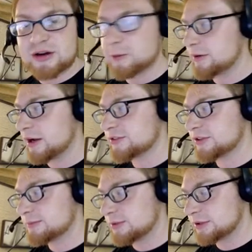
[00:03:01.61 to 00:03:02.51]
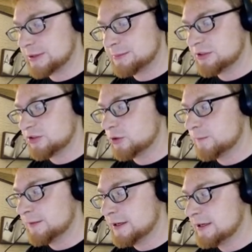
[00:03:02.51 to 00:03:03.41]
or pronounce it, but Gimpy 2.
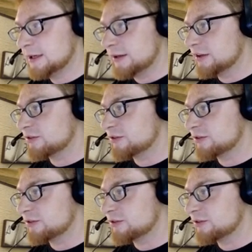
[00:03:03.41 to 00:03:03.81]
This